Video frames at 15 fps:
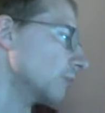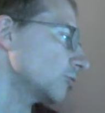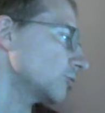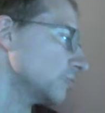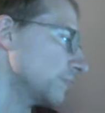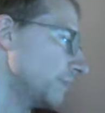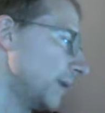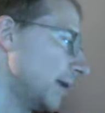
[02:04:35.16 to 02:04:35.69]
trust
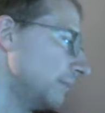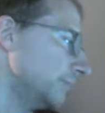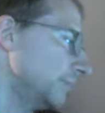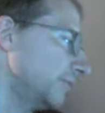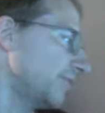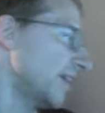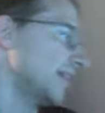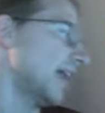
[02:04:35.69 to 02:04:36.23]
him being able to
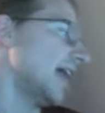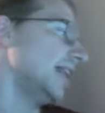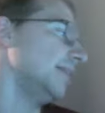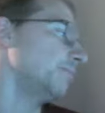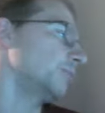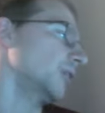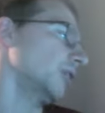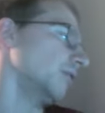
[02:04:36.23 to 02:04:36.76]
defend any
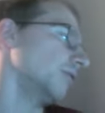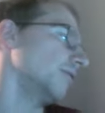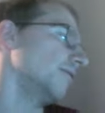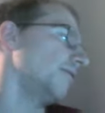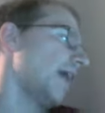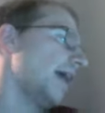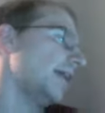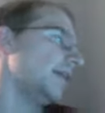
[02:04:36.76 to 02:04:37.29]
particular
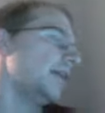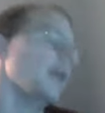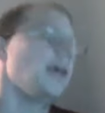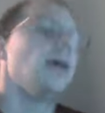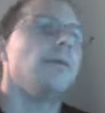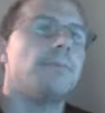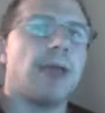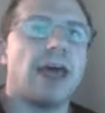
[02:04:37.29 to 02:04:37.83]
event,
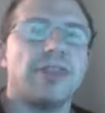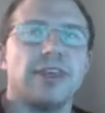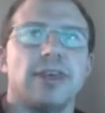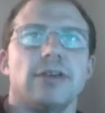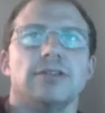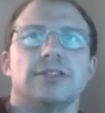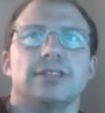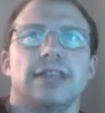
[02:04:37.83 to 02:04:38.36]
but I think
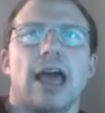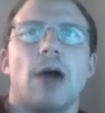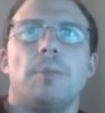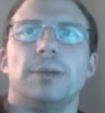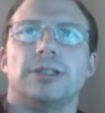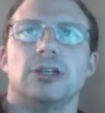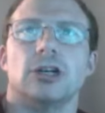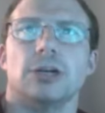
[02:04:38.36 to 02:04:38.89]
he'll scalp
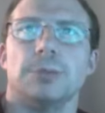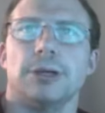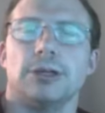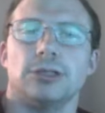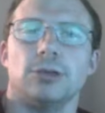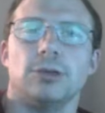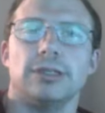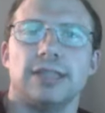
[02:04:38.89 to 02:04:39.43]
a tournament or
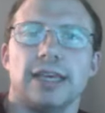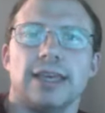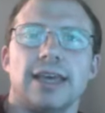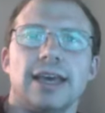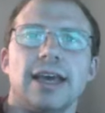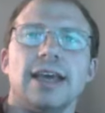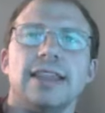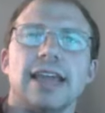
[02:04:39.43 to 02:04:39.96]
two because like
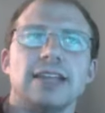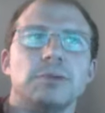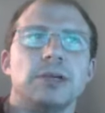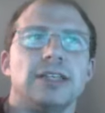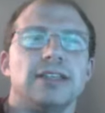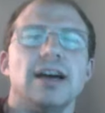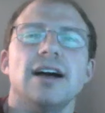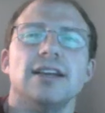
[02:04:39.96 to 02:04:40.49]
that's what he
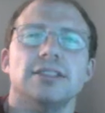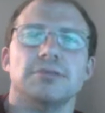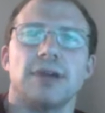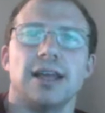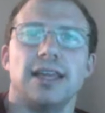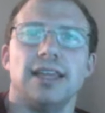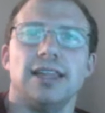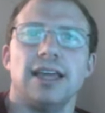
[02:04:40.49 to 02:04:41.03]
does,
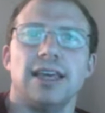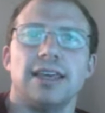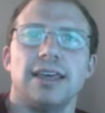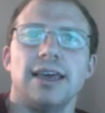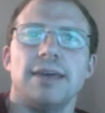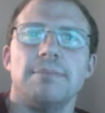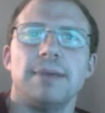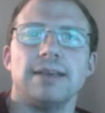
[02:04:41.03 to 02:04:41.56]
right? He like
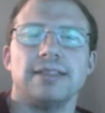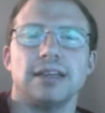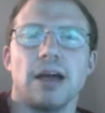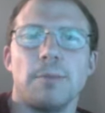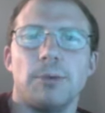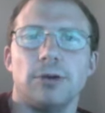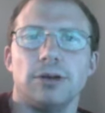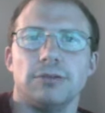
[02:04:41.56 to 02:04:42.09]
makes he a
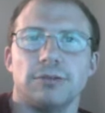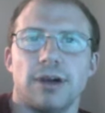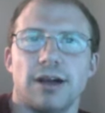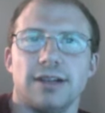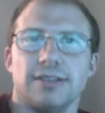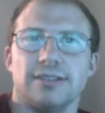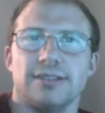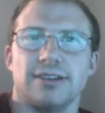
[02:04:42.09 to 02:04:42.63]
couple good
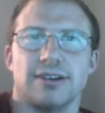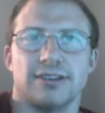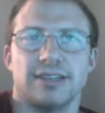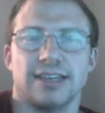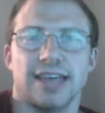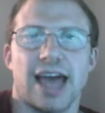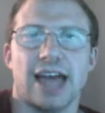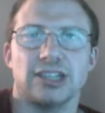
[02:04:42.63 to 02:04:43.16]
runs to, to
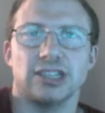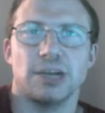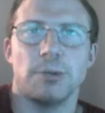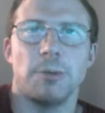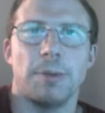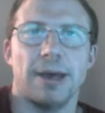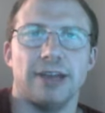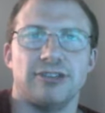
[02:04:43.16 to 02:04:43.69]
cash a couple
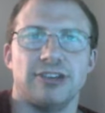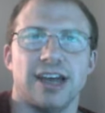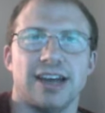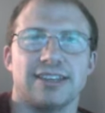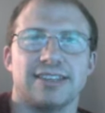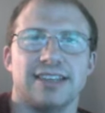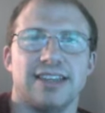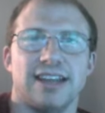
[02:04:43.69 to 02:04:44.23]

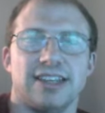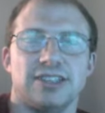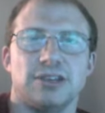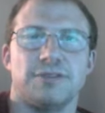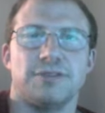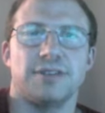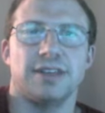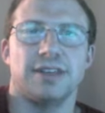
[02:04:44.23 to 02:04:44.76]
paychecks, and then he's
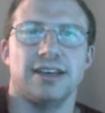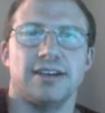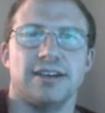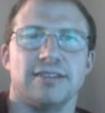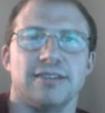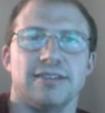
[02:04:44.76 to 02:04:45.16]
good for the year.